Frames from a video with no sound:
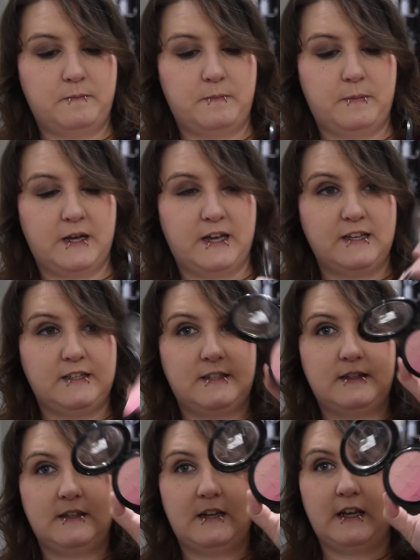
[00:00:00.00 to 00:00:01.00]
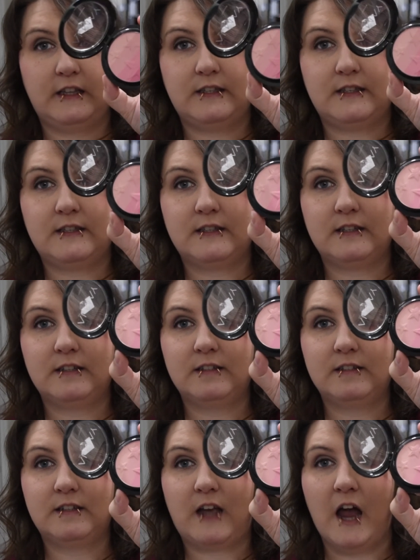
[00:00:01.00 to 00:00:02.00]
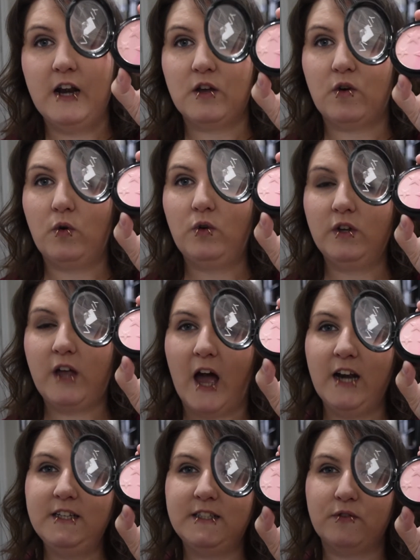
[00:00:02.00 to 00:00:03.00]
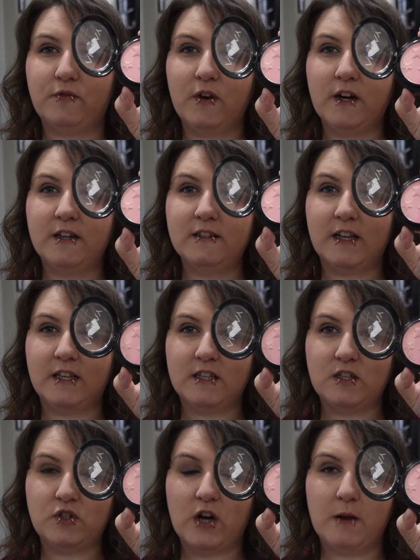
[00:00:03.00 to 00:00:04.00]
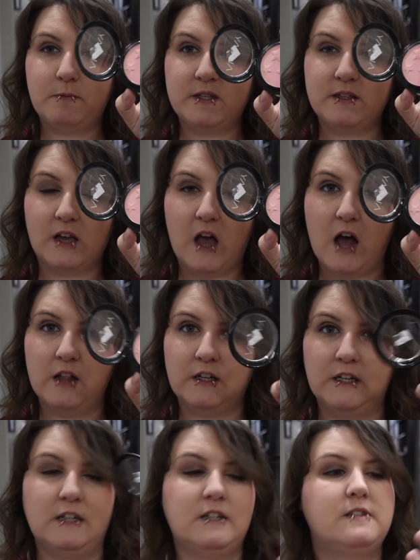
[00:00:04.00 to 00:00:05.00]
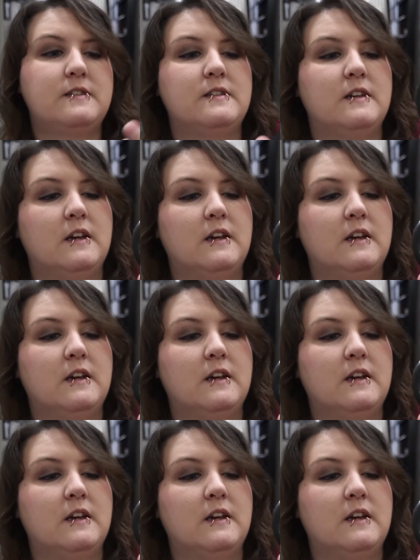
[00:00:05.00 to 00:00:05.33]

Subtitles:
But it's kind of cool, kind of different, like the stripes and the colors.